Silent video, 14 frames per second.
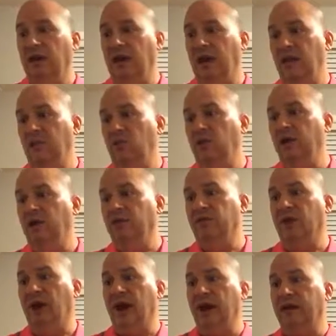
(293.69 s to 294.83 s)
and we don't
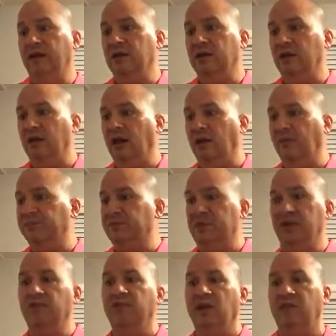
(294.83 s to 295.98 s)
know how to
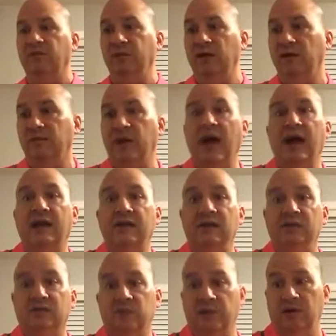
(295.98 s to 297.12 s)
give love, we don't know how to
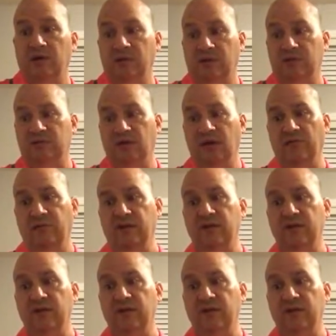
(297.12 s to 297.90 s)
experience love.